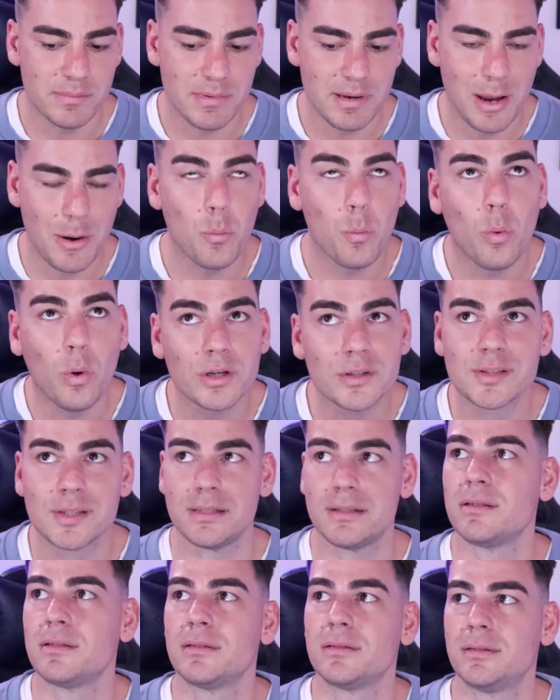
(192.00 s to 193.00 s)
It
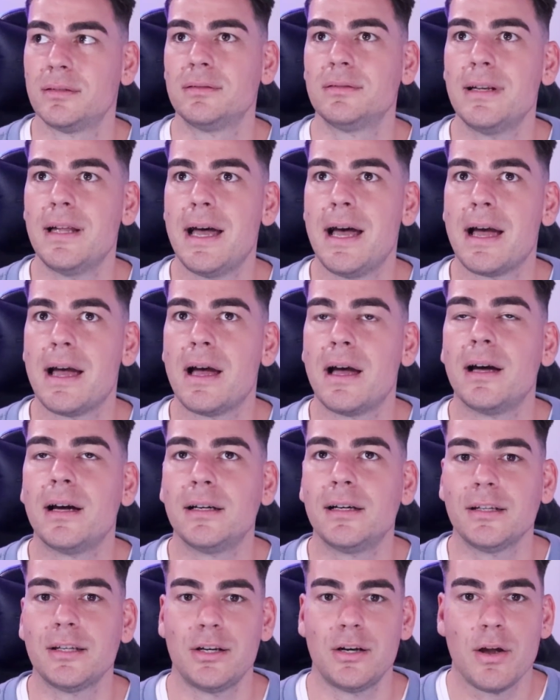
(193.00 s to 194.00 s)
wasn't,
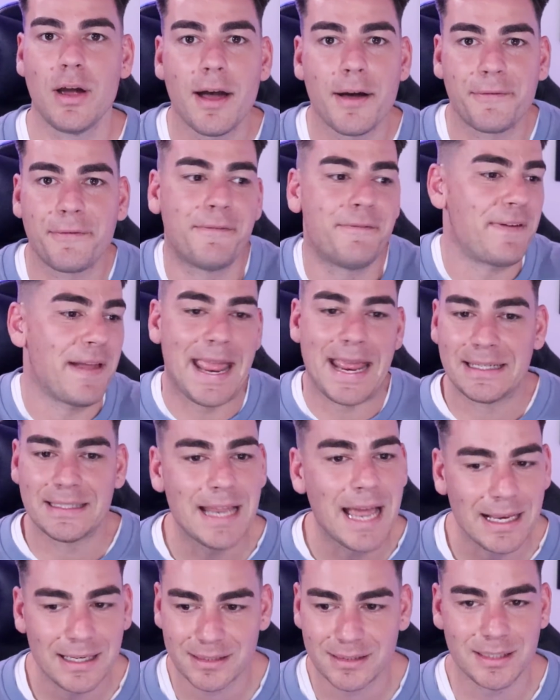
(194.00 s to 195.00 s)
a
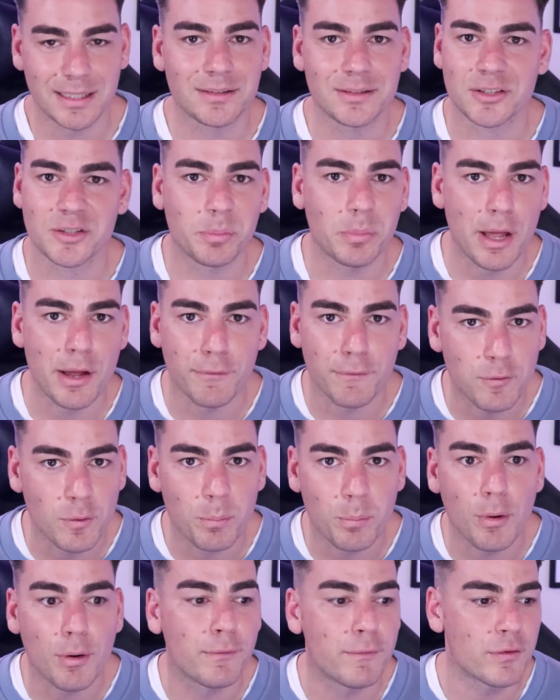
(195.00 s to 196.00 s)
fantastic display of
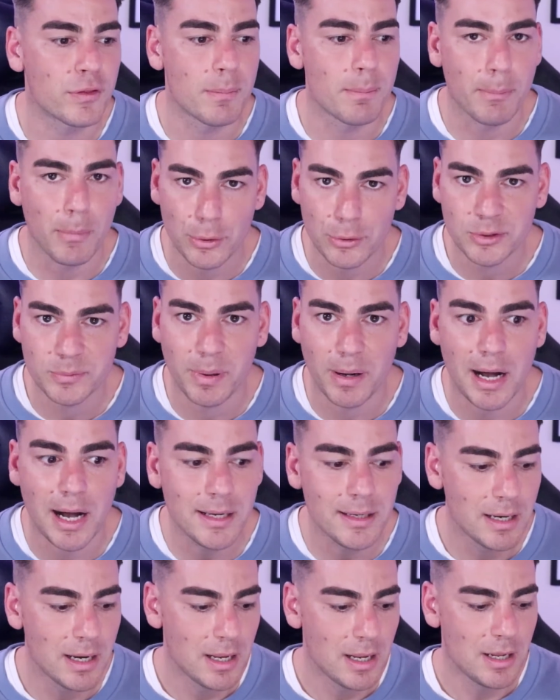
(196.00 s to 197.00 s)
football for the most
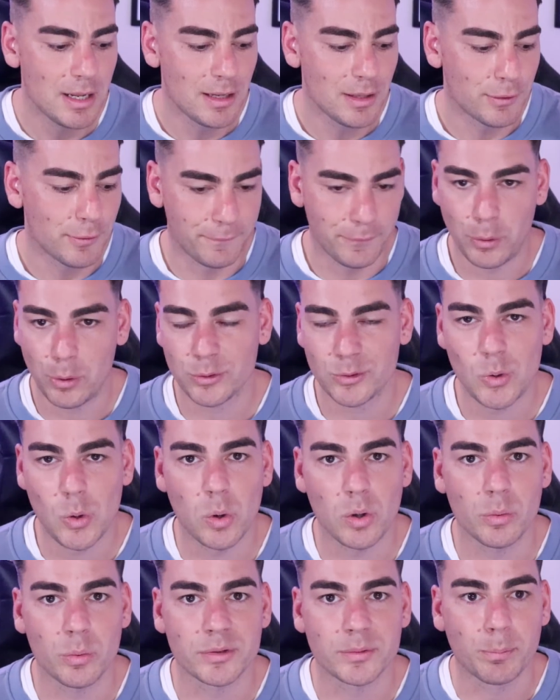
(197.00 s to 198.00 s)
part. The first
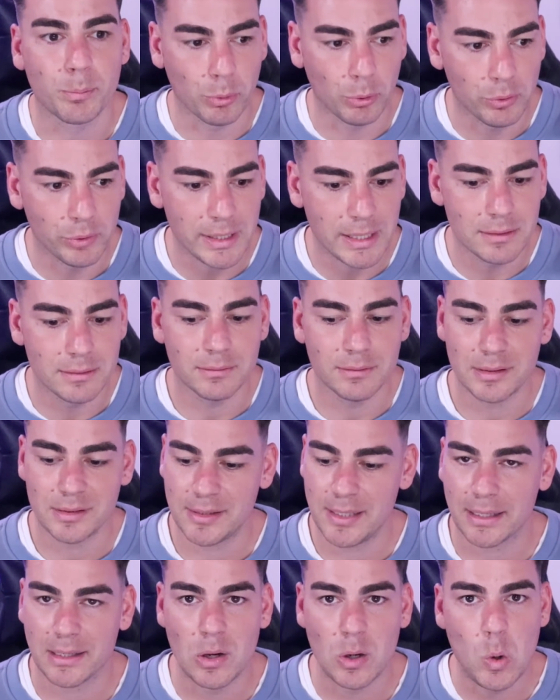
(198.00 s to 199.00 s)
quarter was brilliant. The
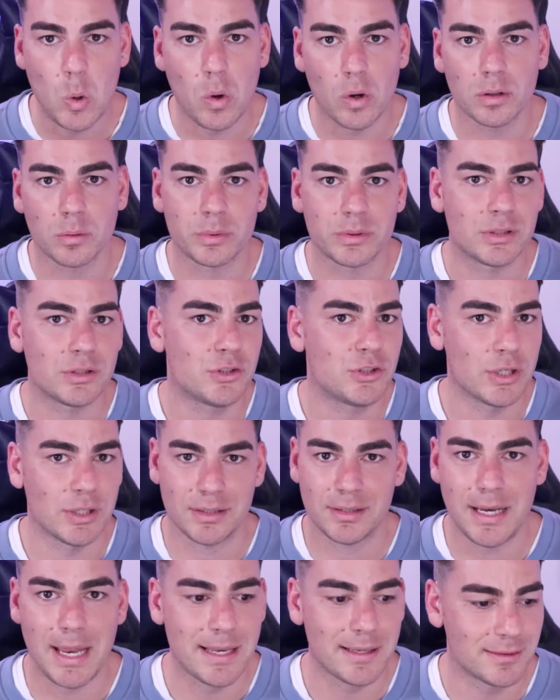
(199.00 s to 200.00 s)
second quarter was
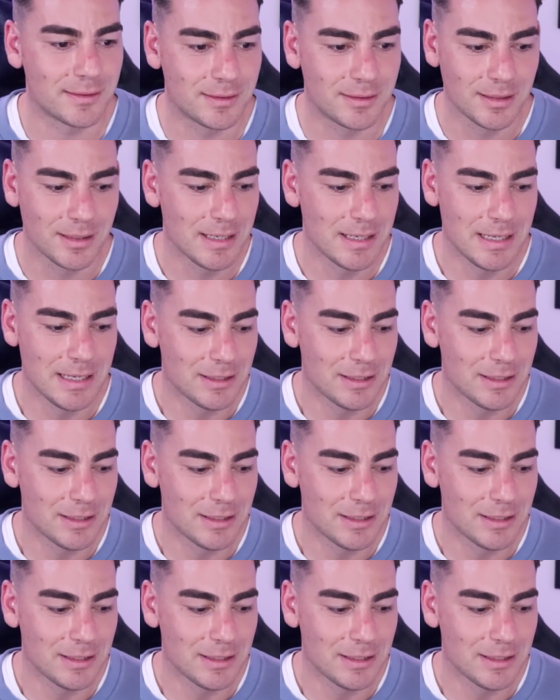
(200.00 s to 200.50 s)
just as